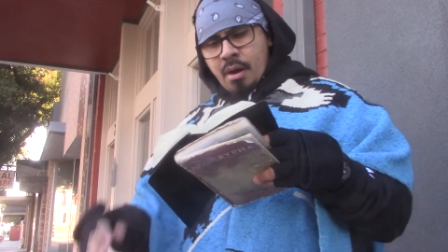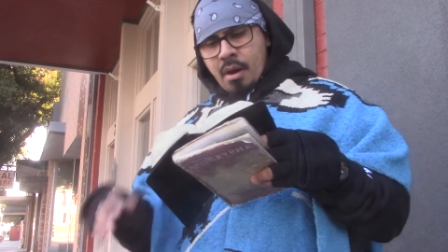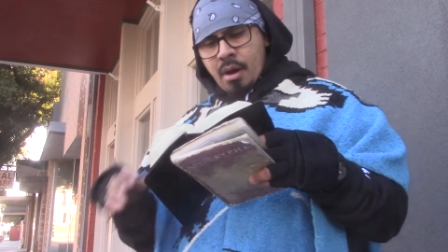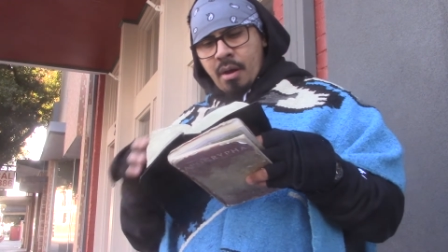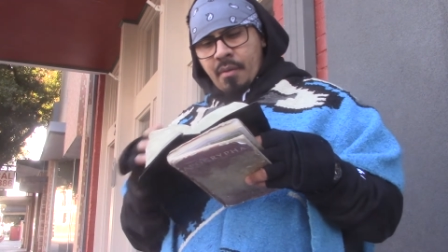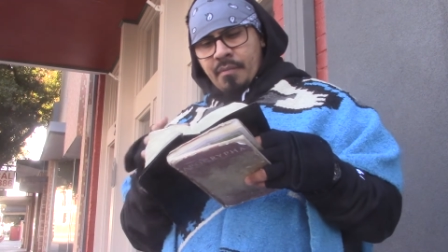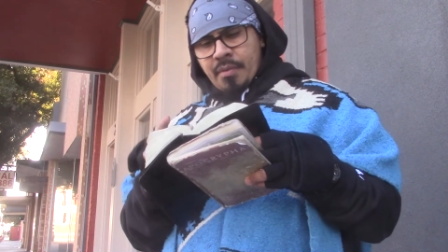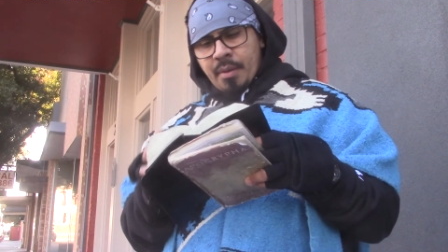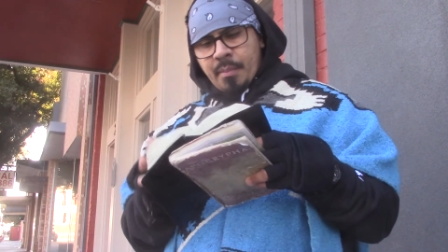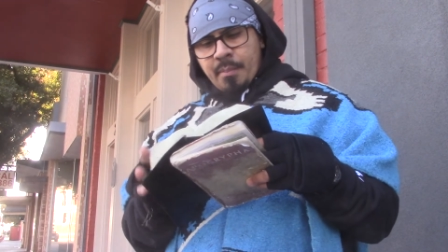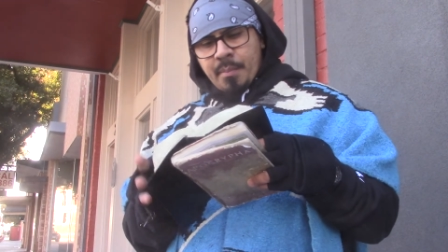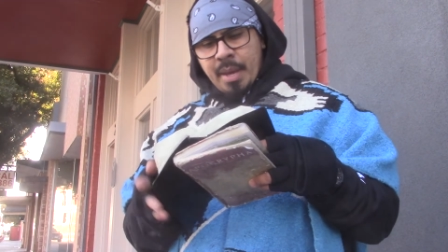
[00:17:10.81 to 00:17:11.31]

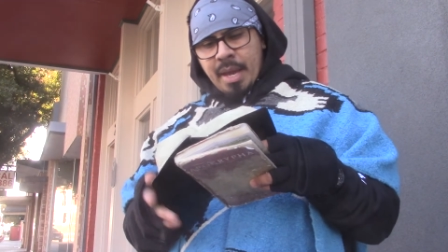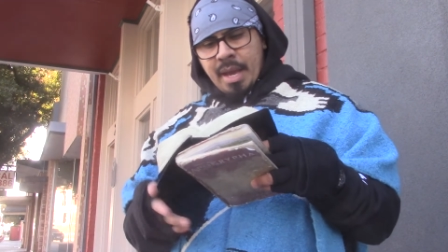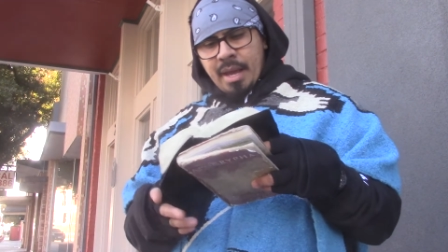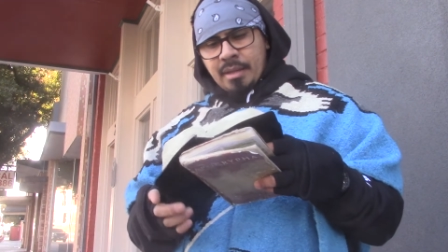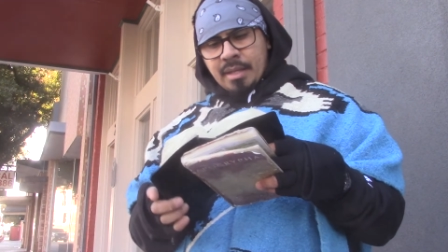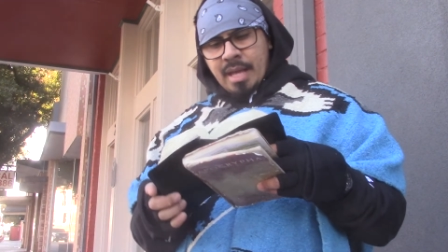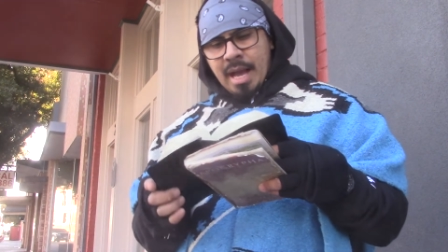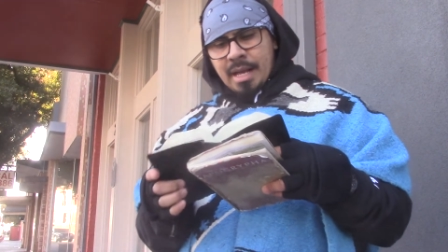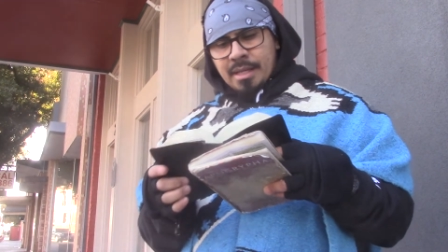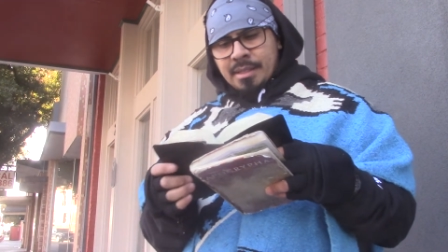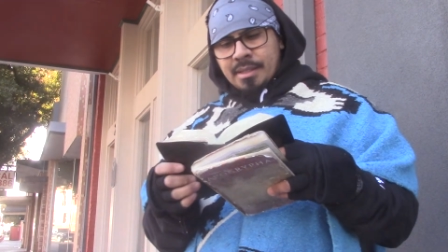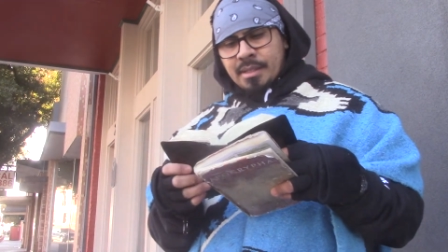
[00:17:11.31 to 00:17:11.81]
of the
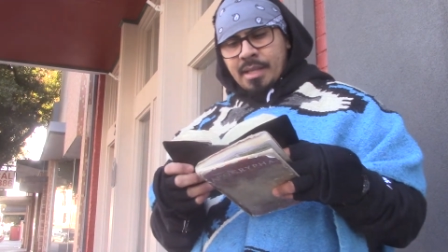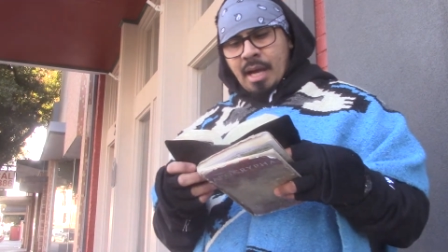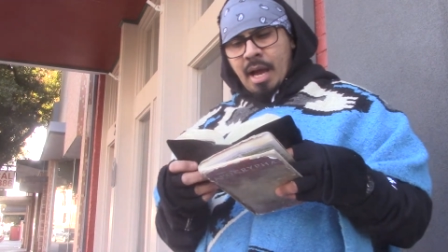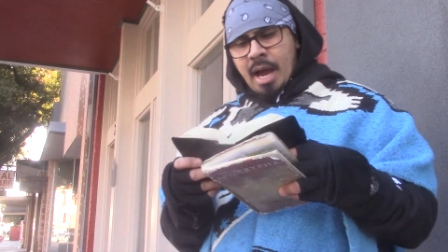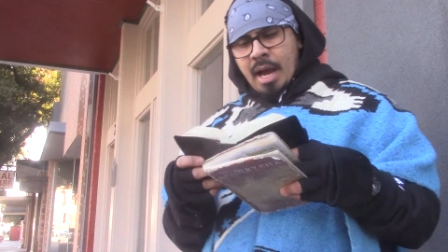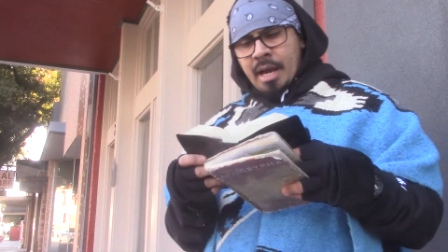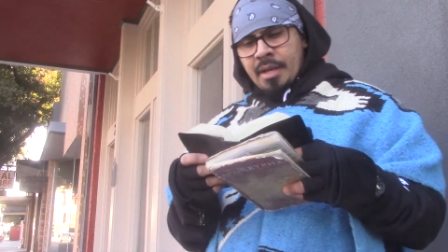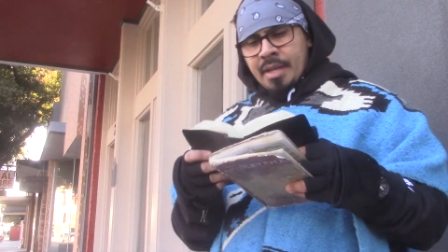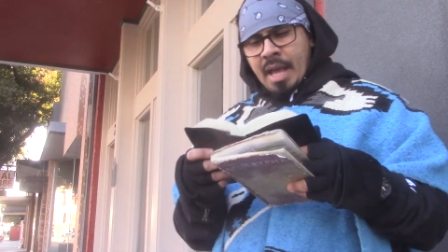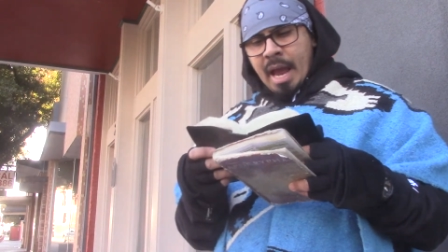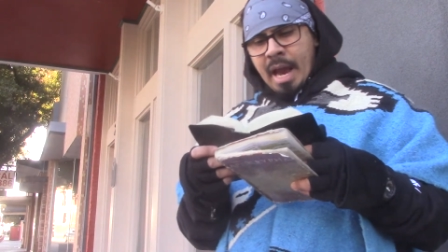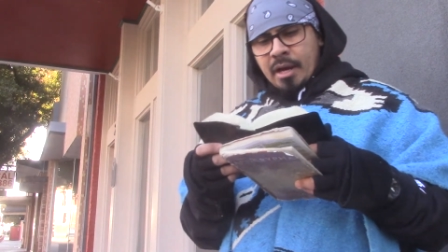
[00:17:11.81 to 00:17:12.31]
men that
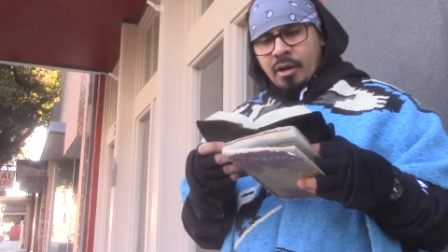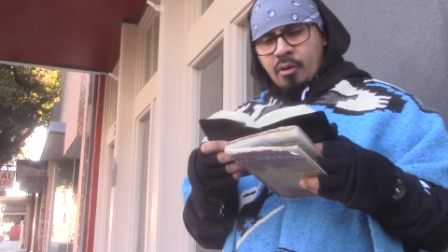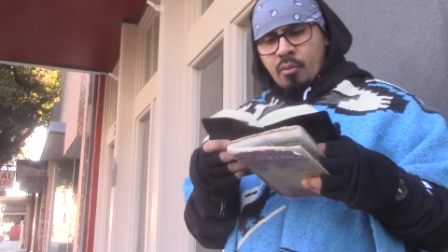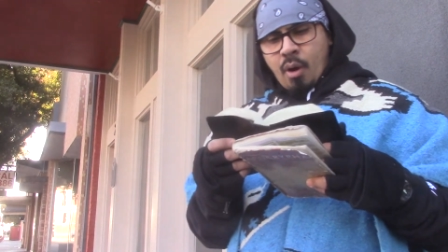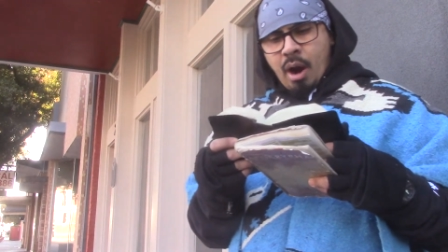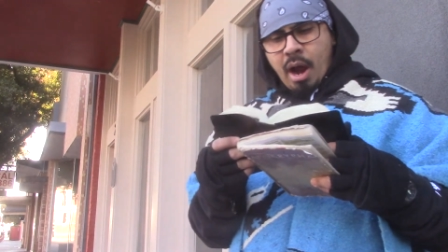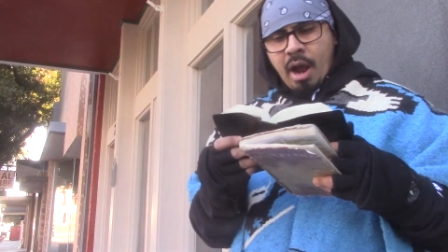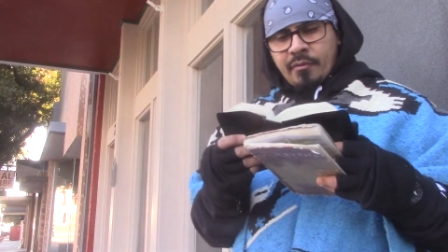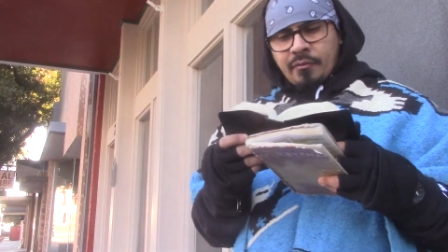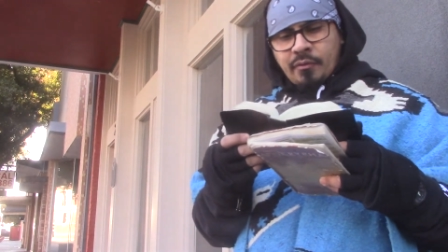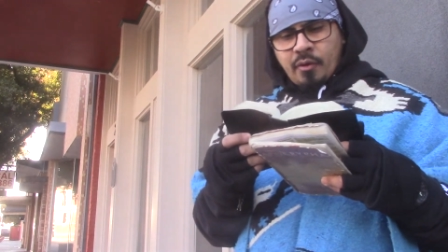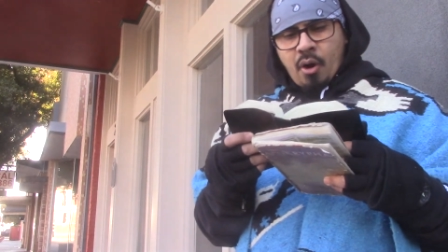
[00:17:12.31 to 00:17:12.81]
sigh and that
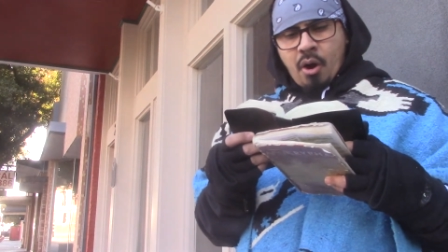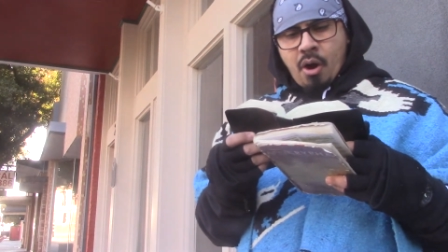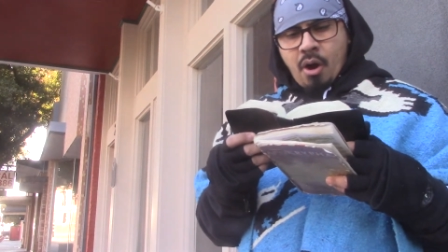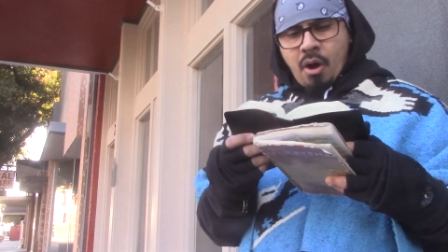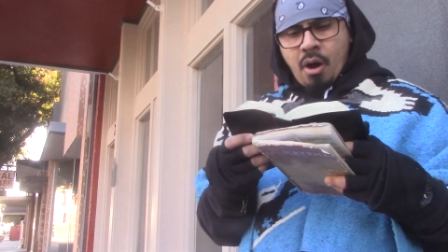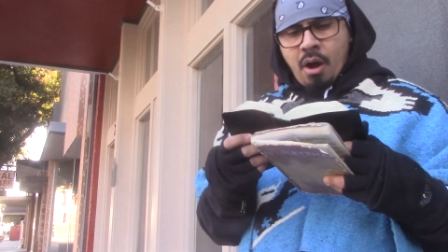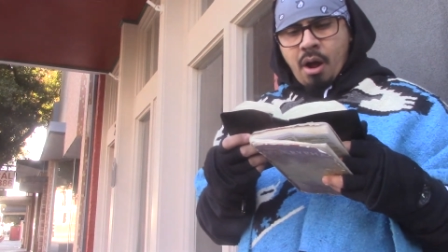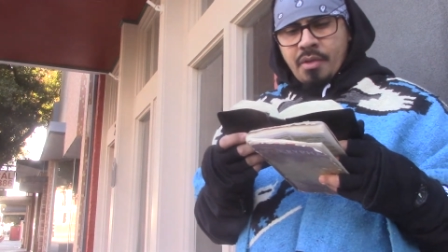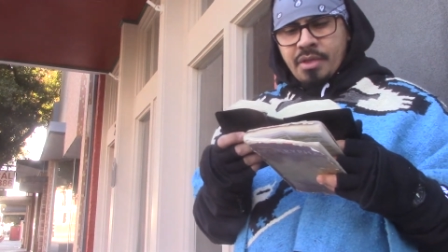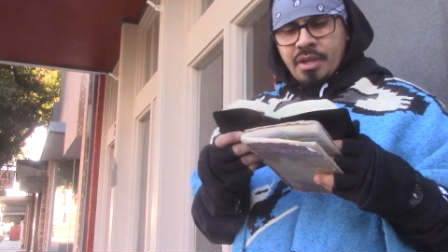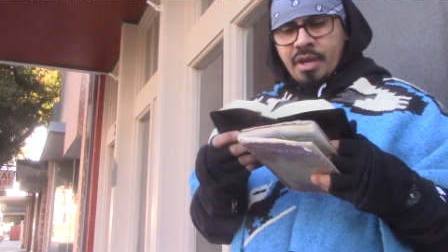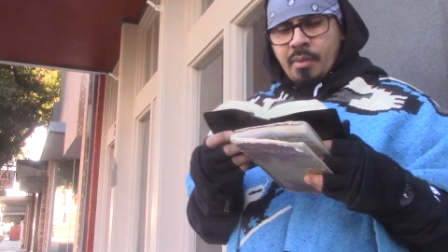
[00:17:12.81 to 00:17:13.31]
cry for
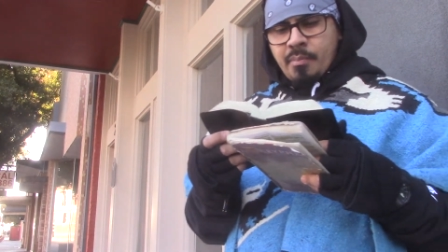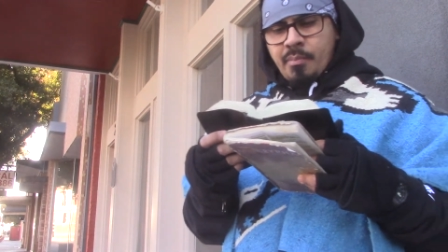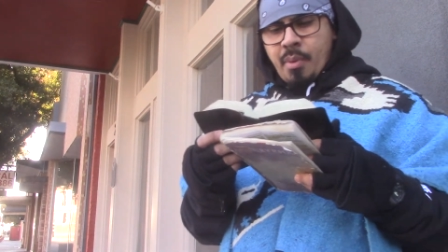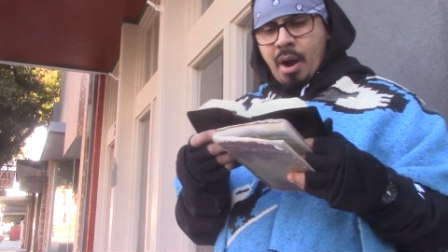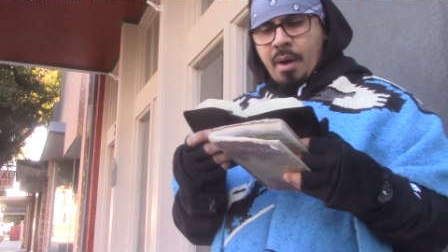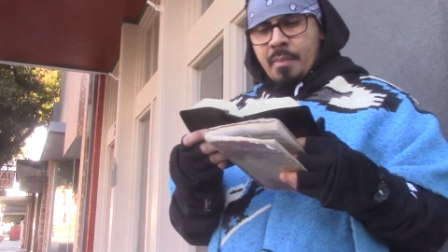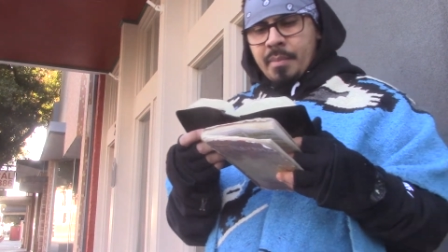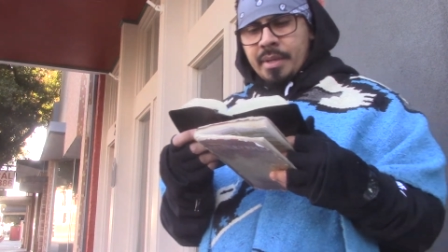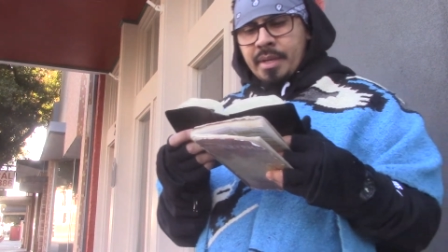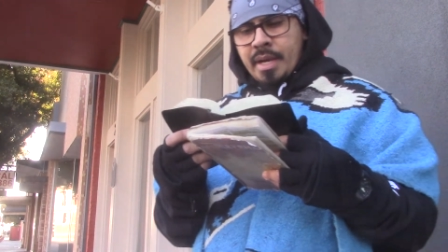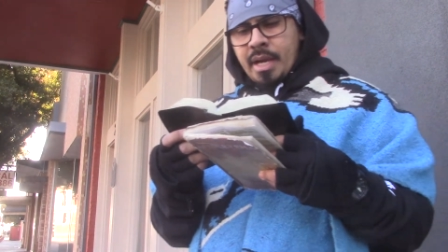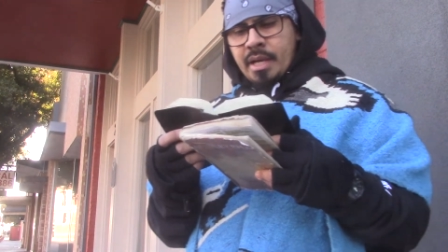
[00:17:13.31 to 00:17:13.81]
all the
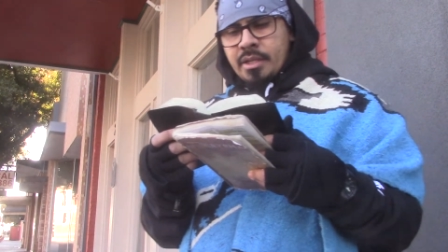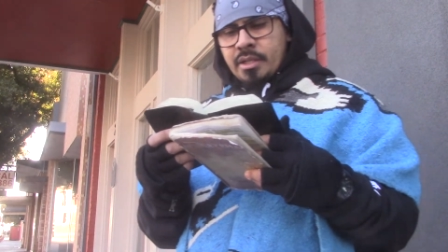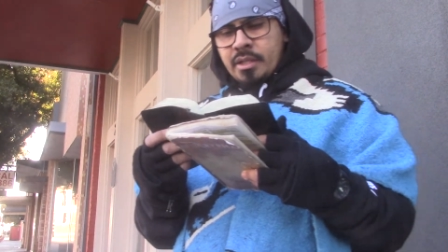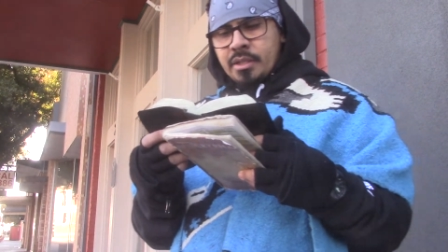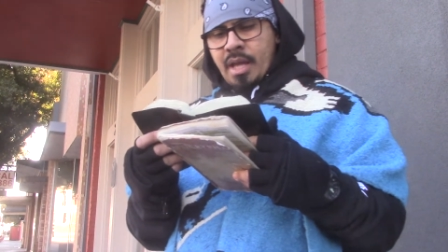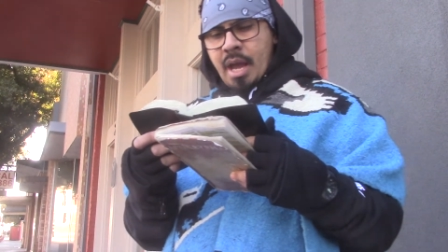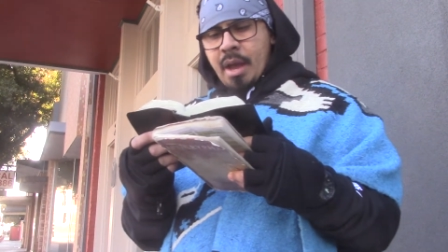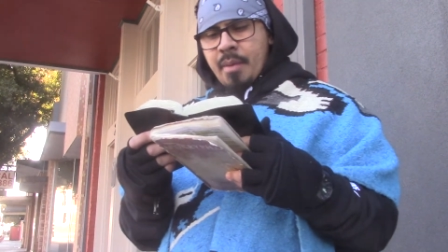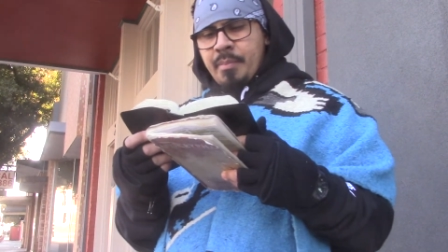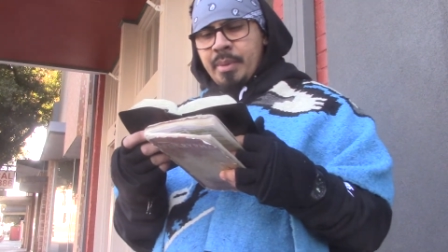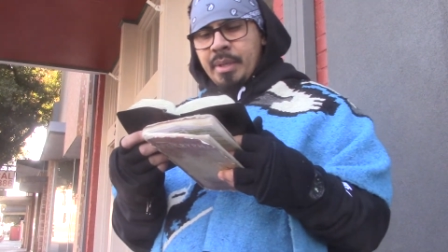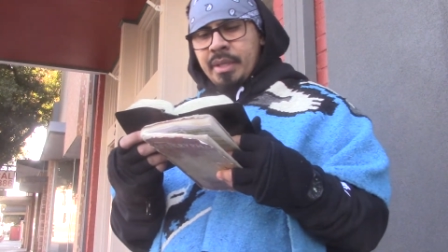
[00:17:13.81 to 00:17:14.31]
abominations
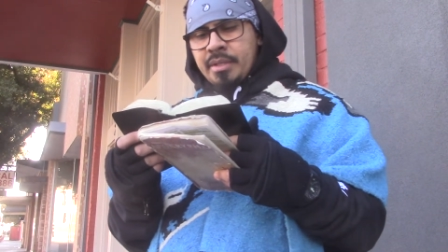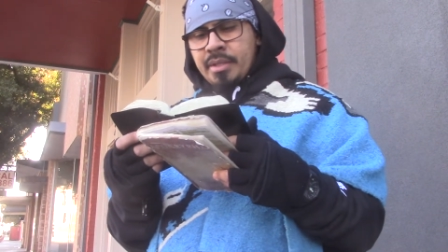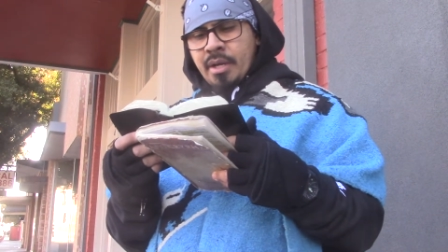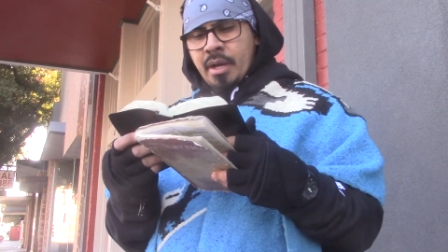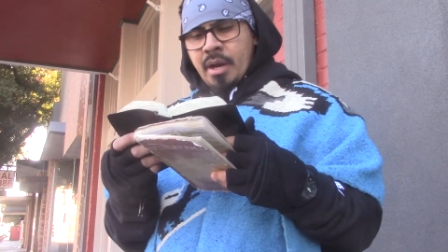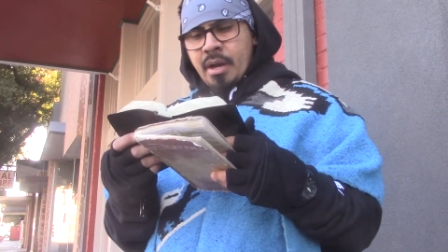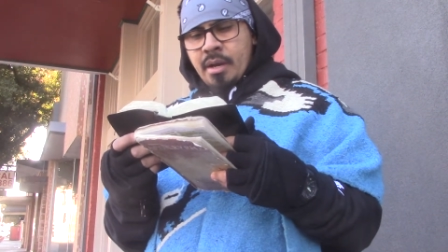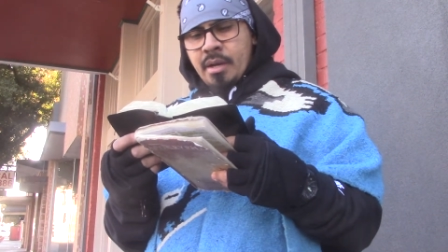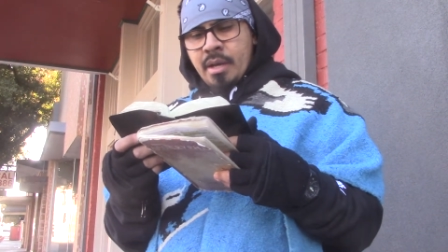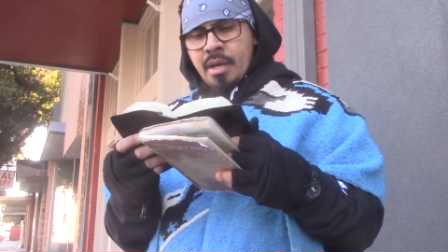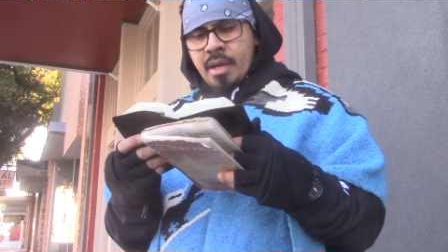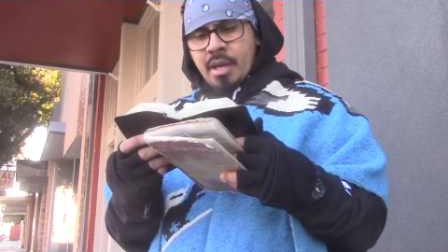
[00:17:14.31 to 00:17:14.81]
that be
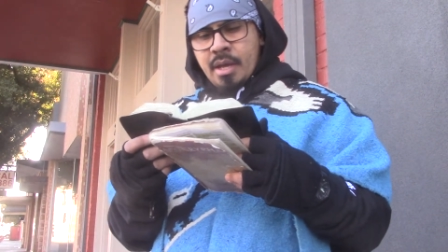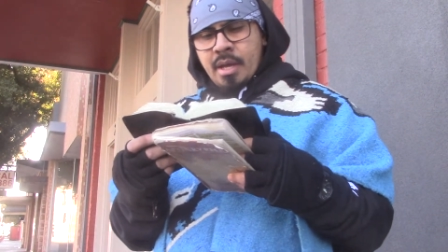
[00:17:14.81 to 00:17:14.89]
done